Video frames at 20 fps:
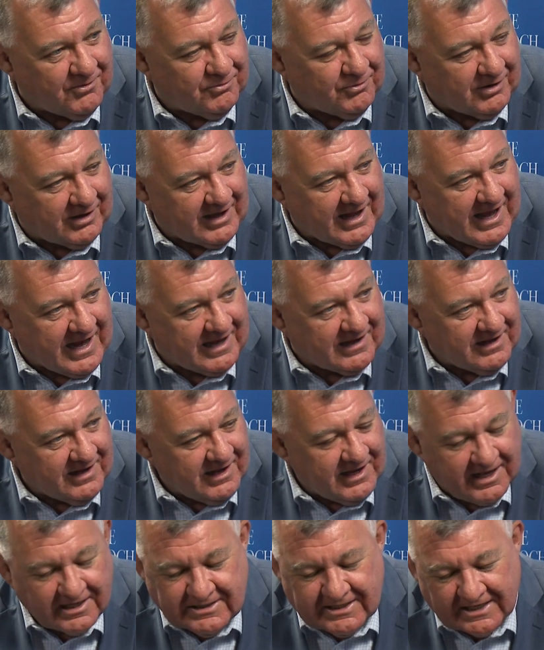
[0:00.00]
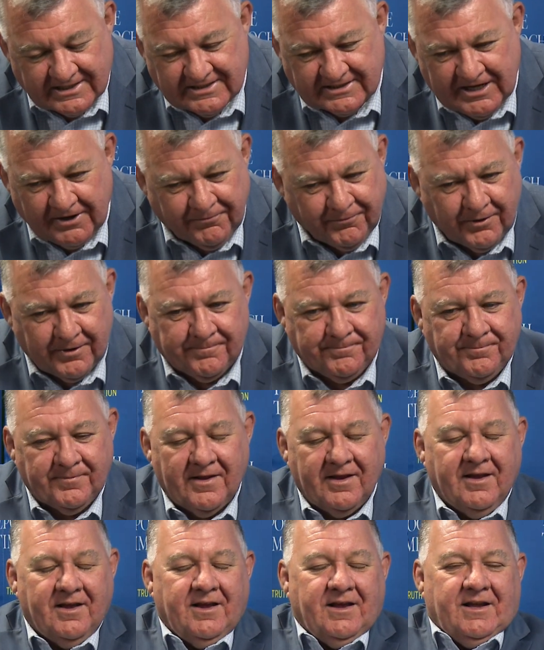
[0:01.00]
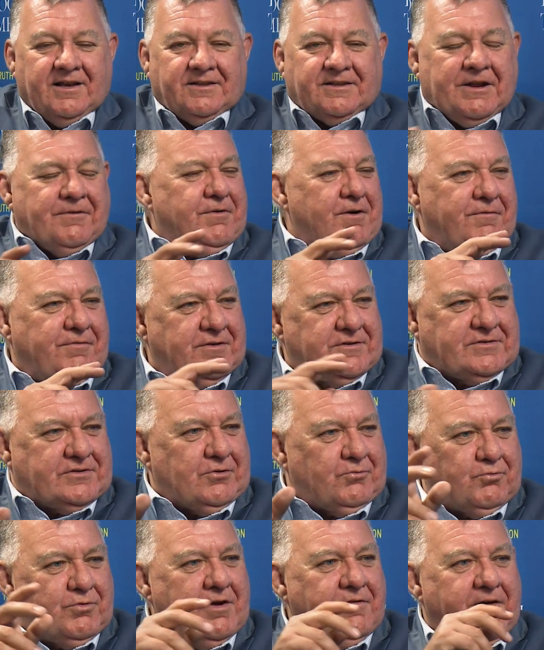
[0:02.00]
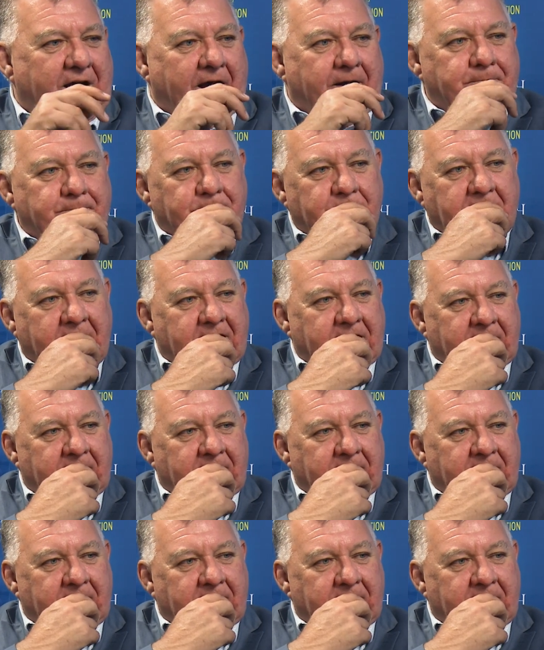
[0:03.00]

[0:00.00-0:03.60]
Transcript: own the land. It's different if it's the river.